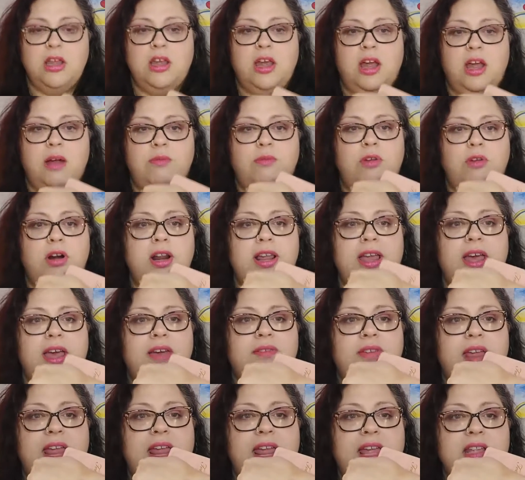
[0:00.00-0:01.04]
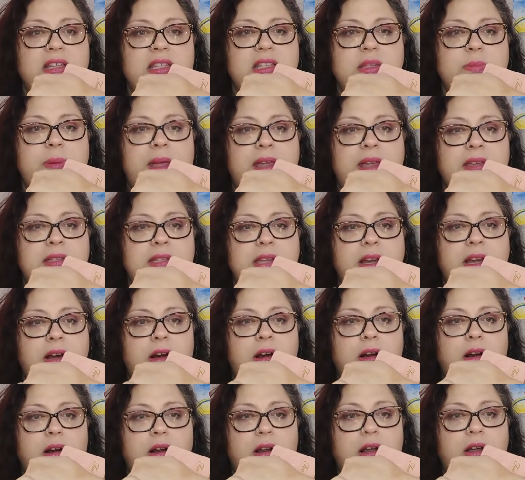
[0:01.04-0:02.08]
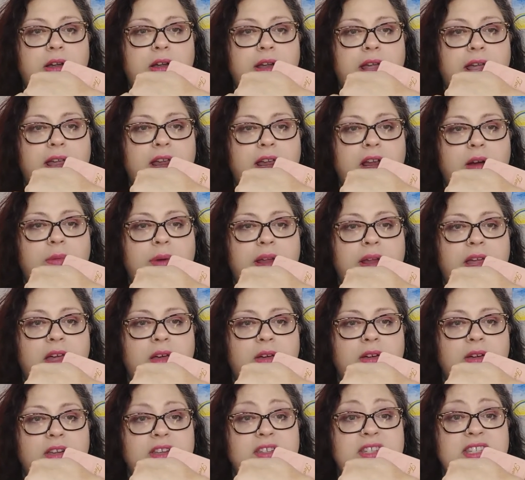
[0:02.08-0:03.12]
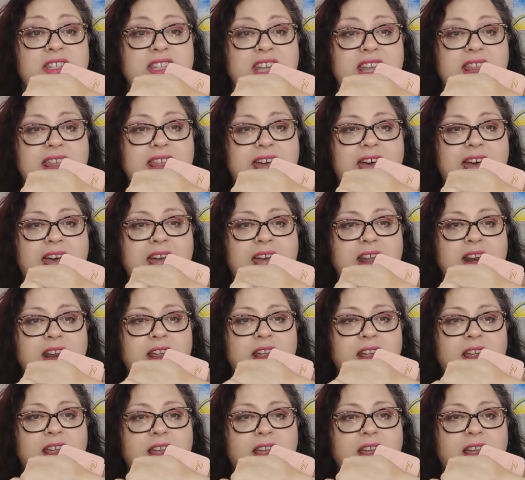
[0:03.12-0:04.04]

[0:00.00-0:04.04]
I'm running out of hand space here. Okay, here we go. You see that?